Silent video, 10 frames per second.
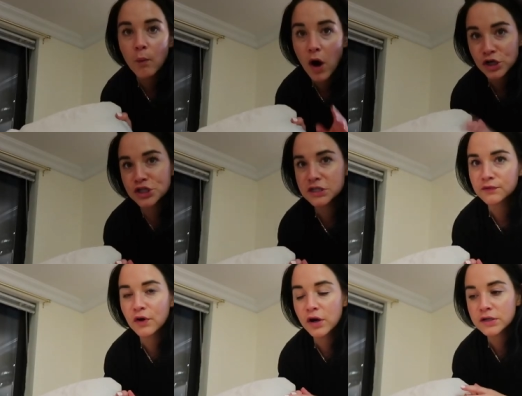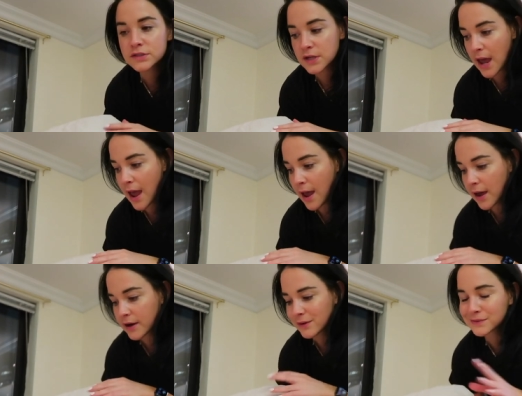wash these first
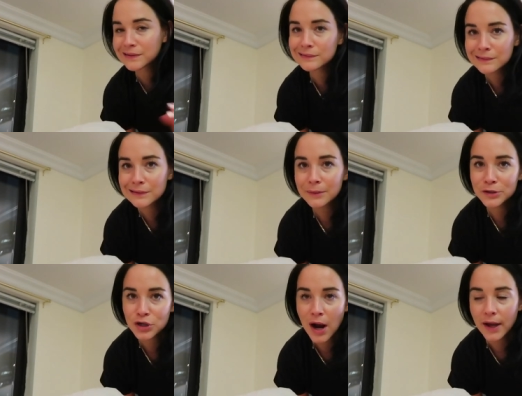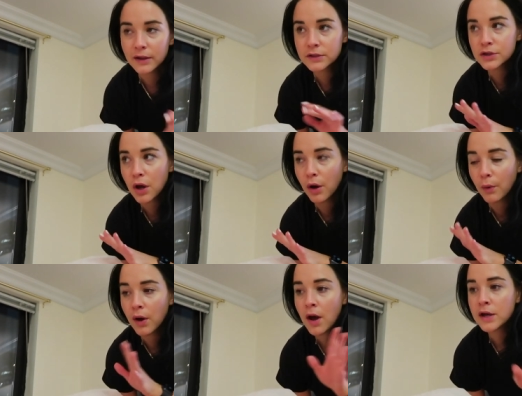and I was like, oh, let me try.
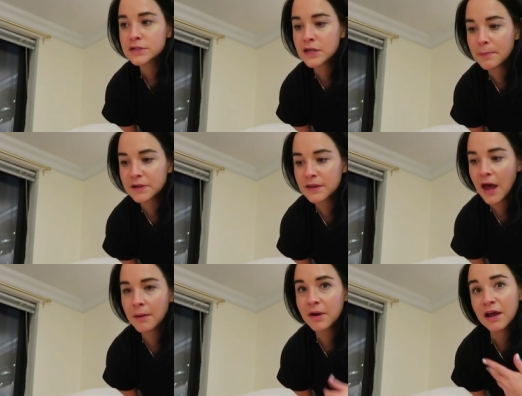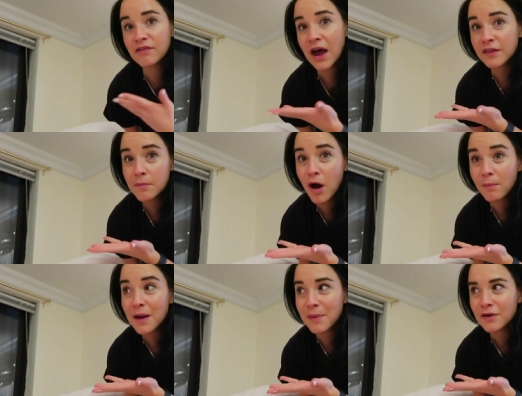So slept in them and I've had them on
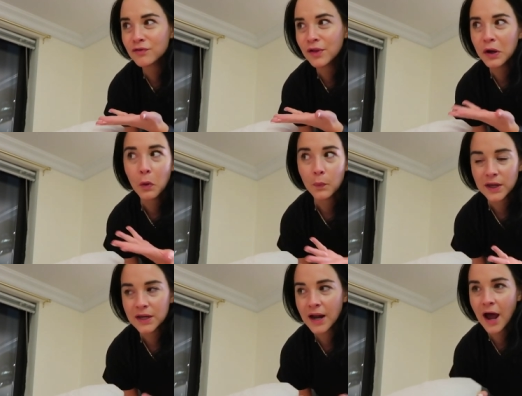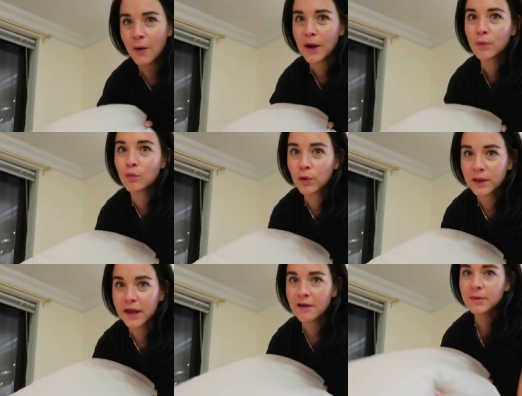my bed for like a week now and
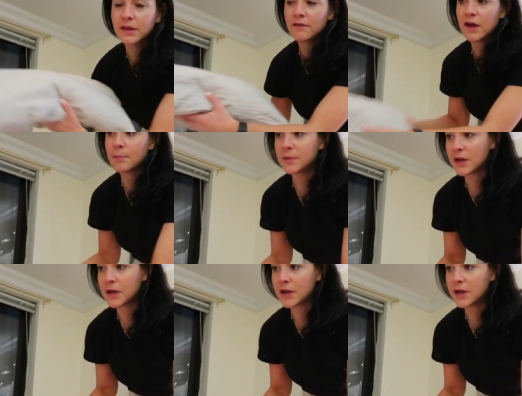really have been loving it